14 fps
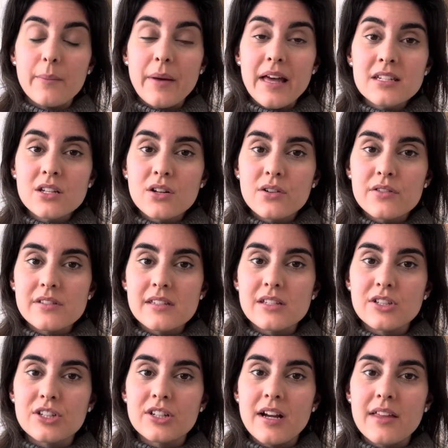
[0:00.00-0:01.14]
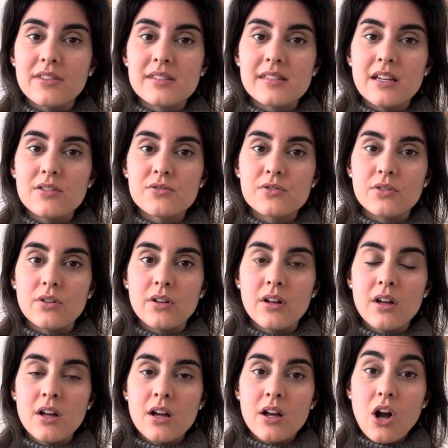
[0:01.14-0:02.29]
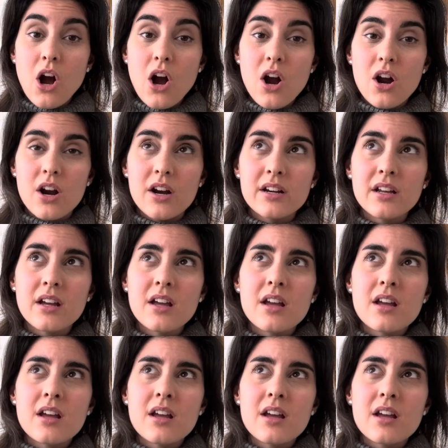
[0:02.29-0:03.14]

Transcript: Pentacles is here at the central card,